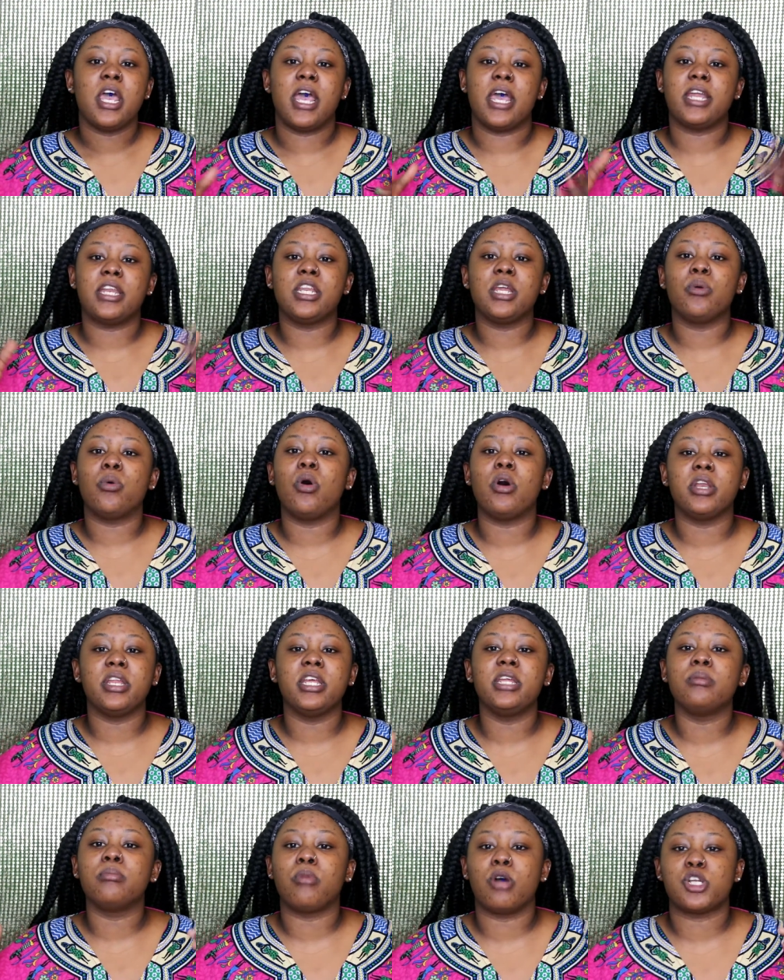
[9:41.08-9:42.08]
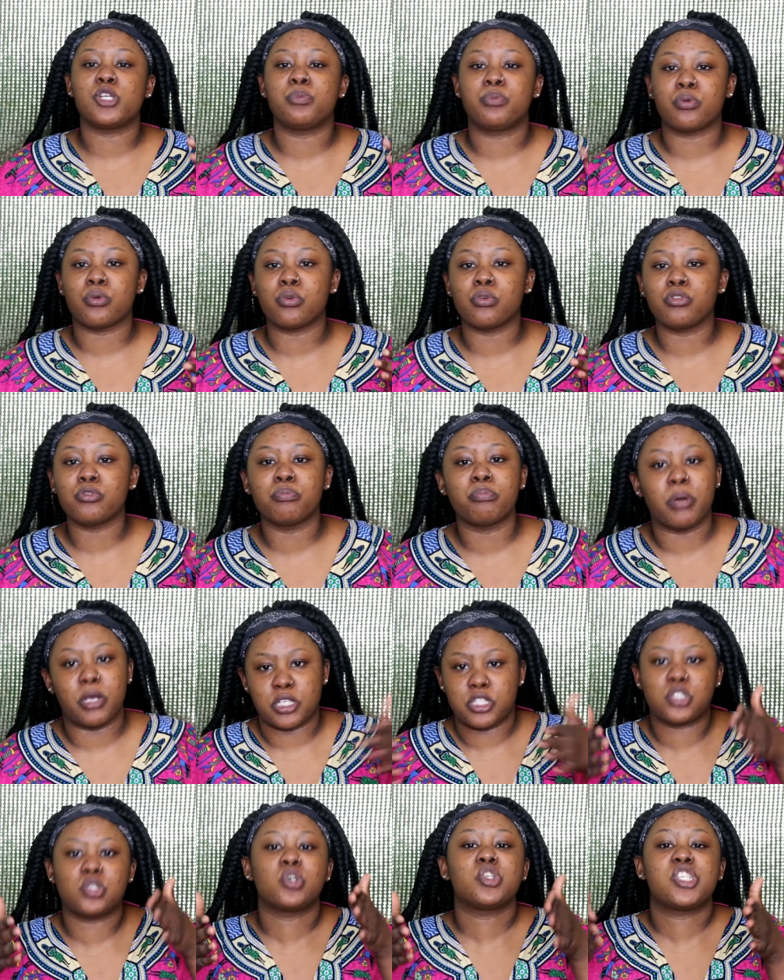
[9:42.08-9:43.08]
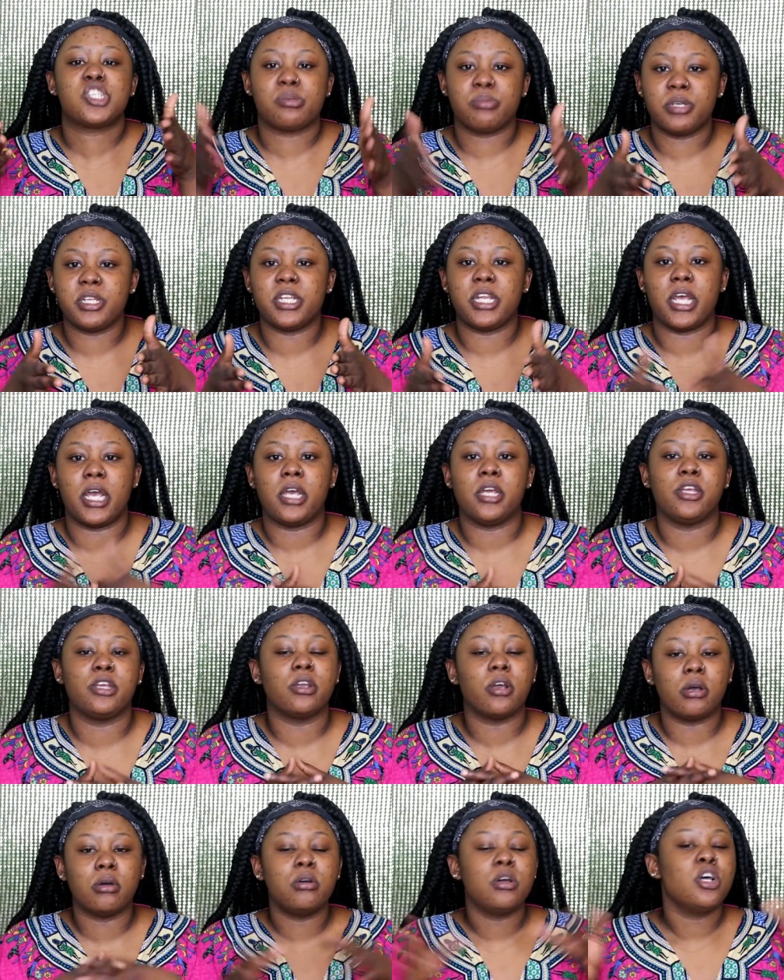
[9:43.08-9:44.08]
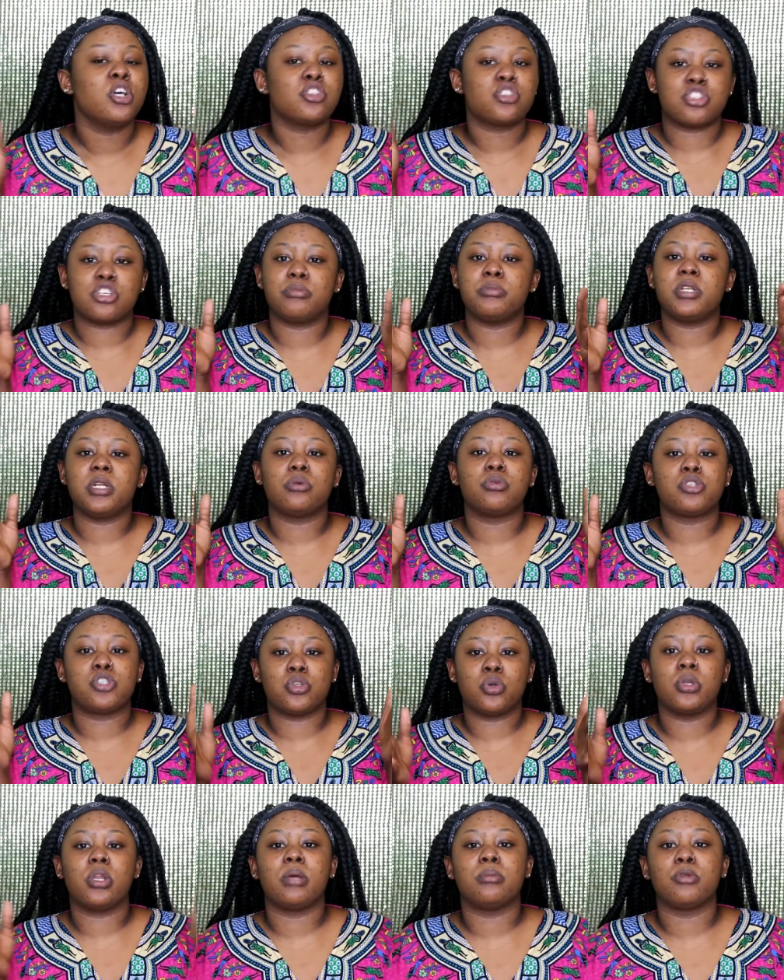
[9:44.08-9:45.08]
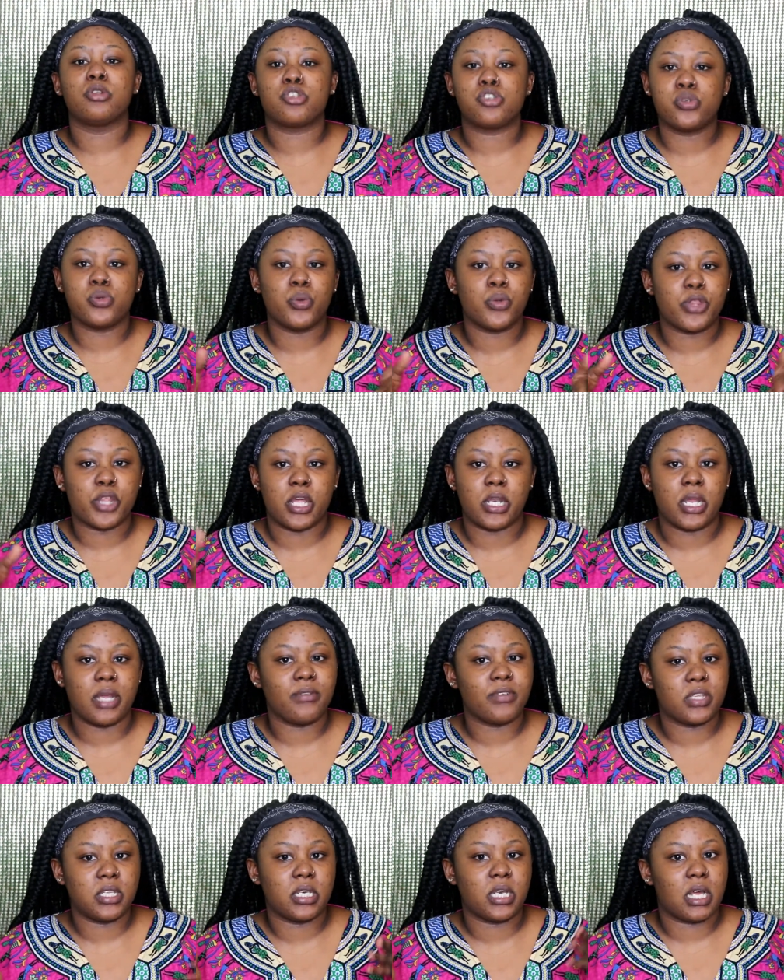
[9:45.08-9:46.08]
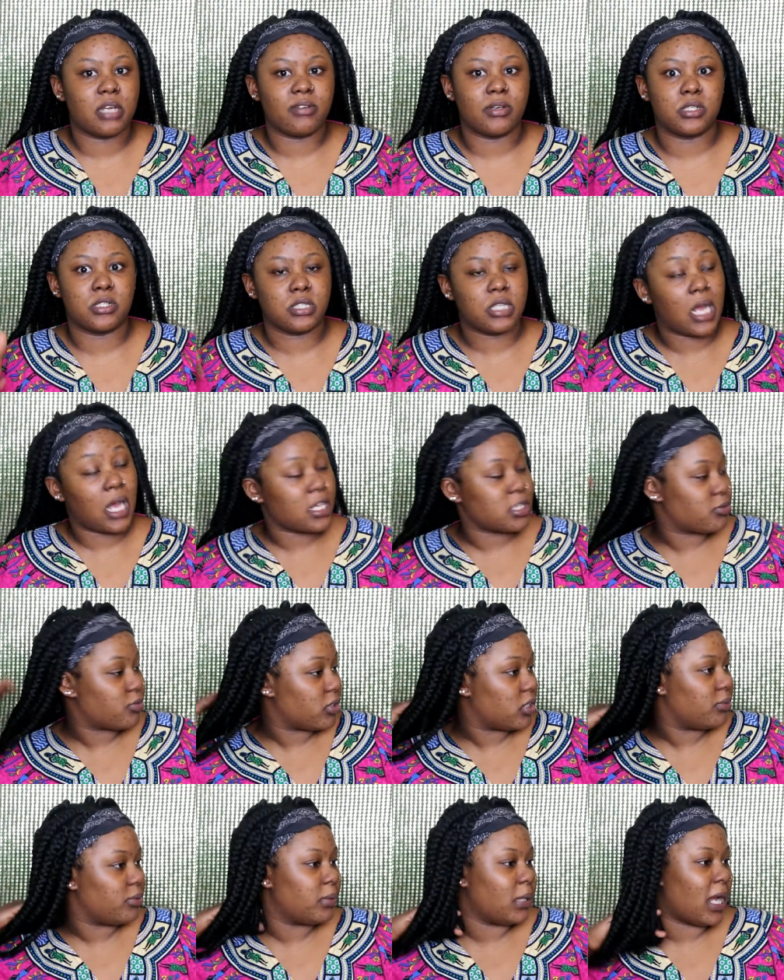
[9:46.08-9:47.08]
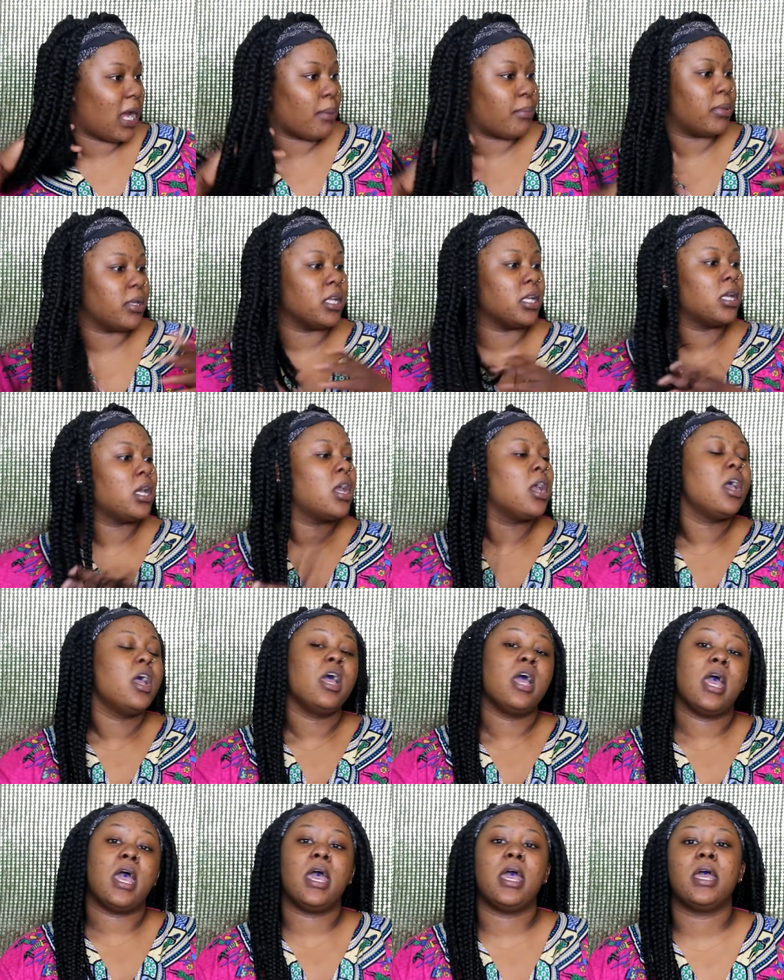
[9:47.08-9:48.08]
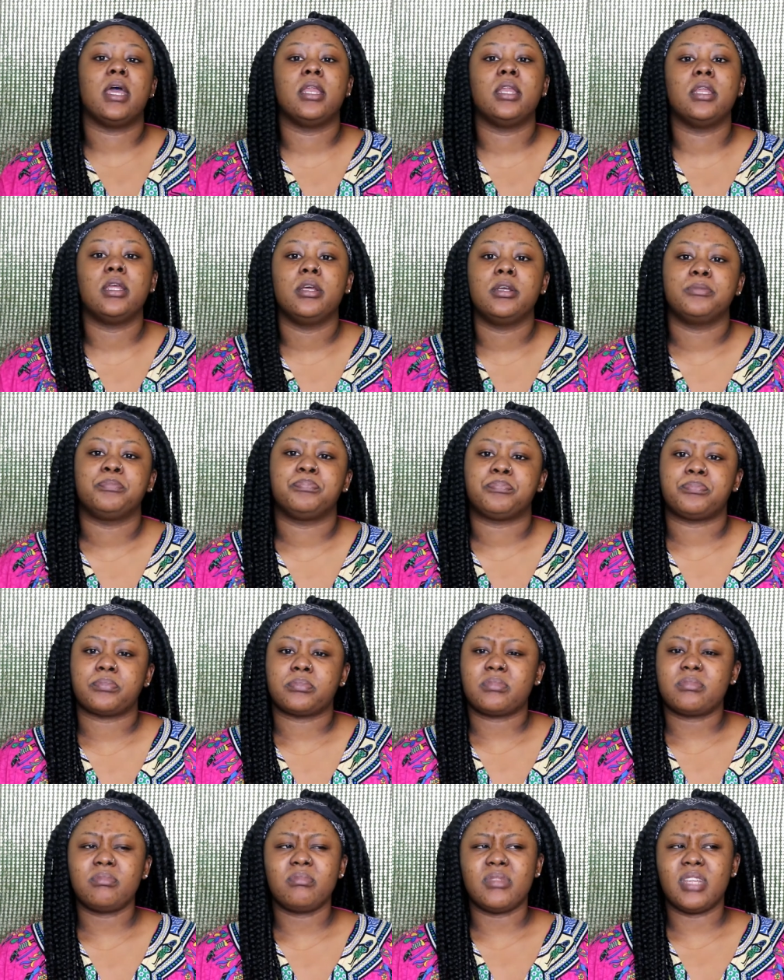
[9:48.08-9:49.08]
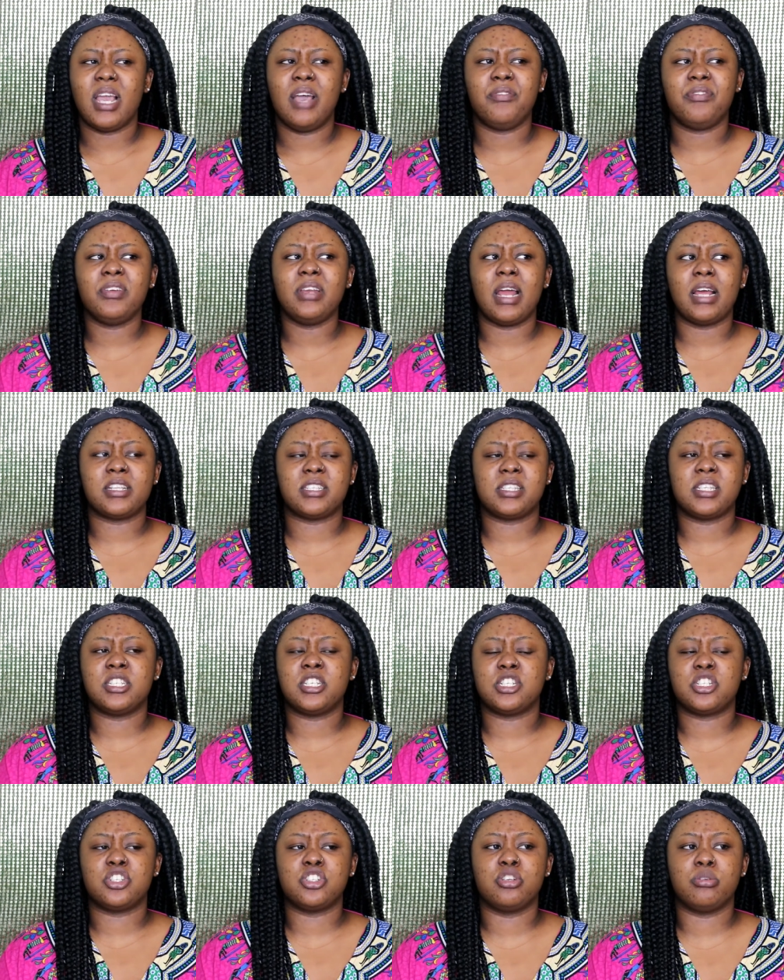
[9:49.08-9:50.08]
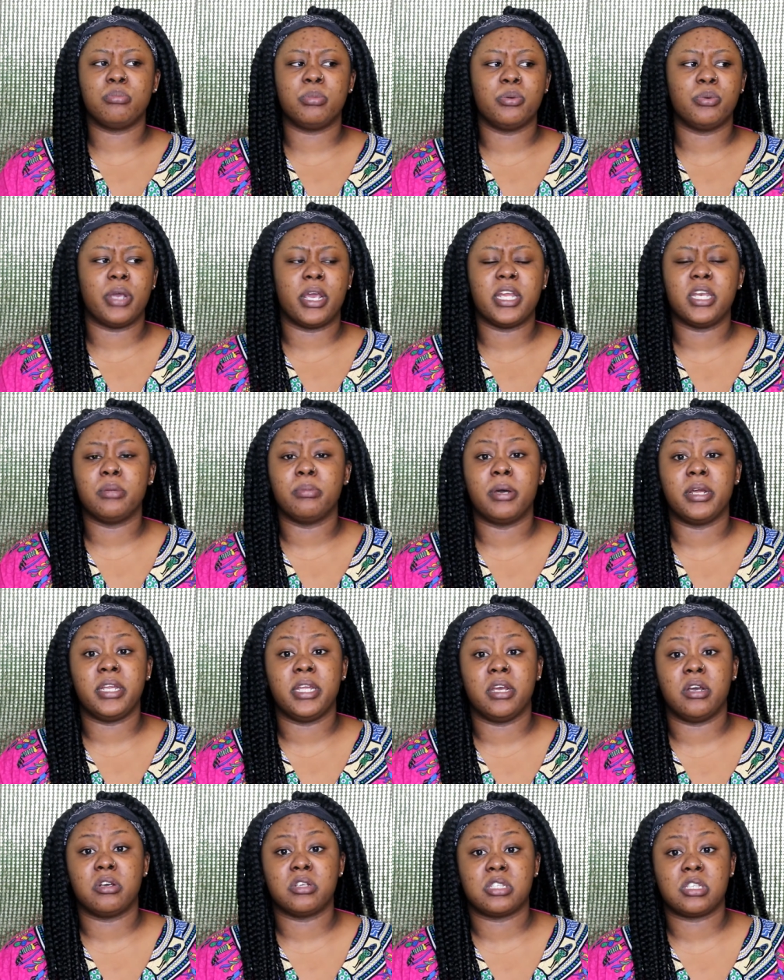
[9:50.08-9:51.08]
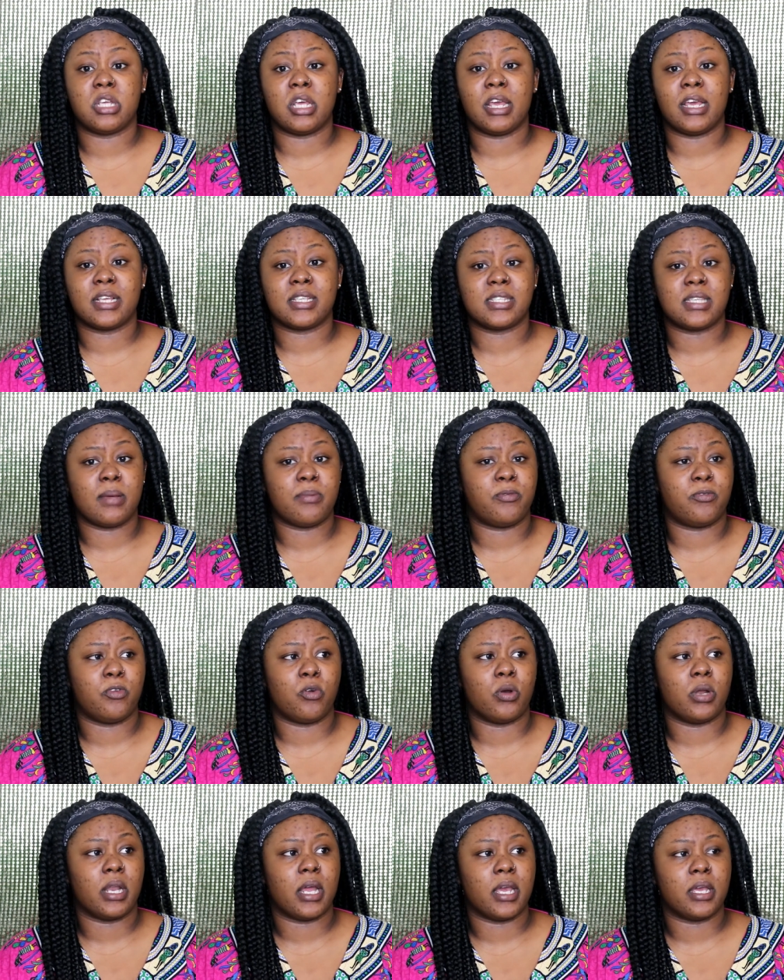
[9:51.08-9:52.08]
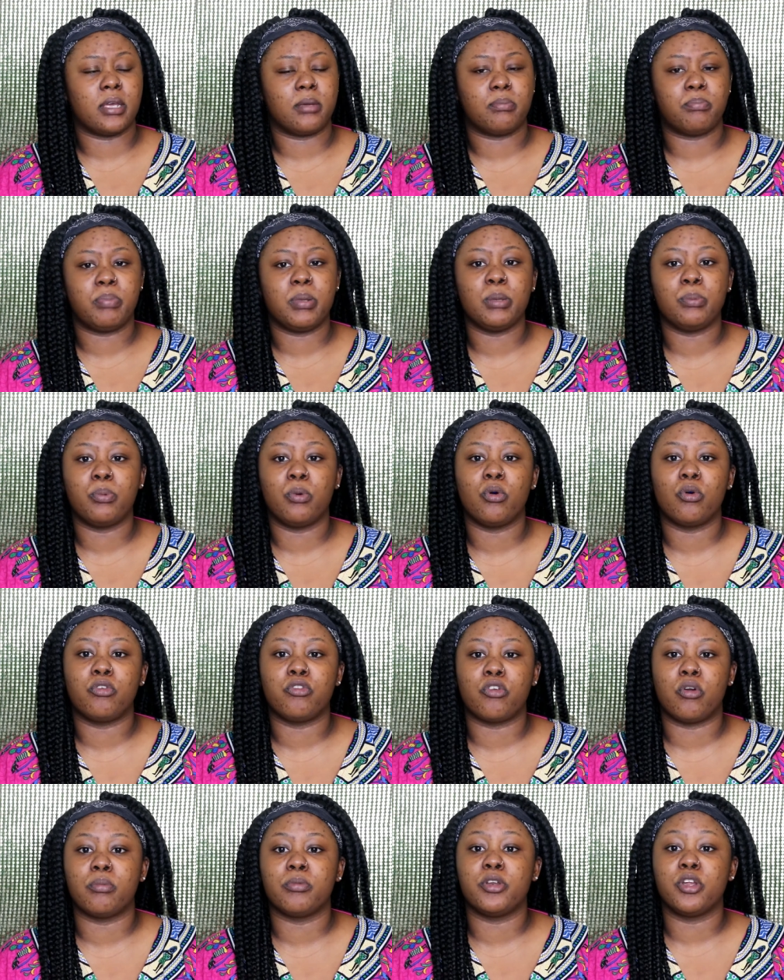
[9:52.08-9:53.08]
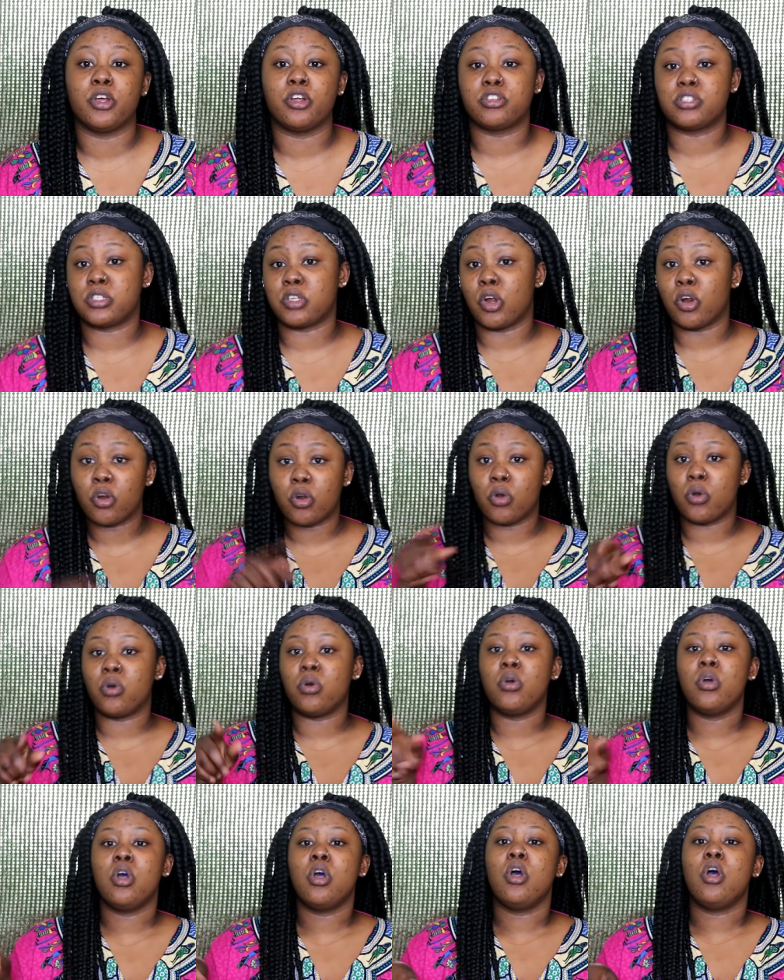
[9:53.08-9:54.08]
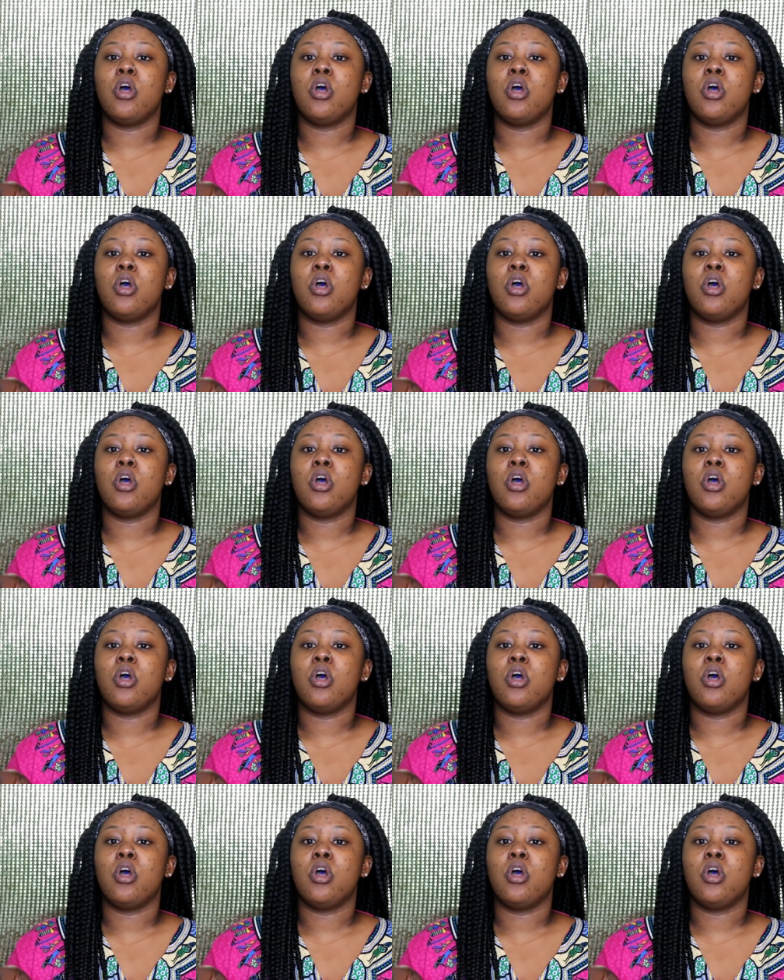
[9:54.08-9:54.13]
and they won't need much proof but social media you know social media will show them the truth and everything that has really been happening and I feel like CJ shouldn't be with anybody else except for like people from their circle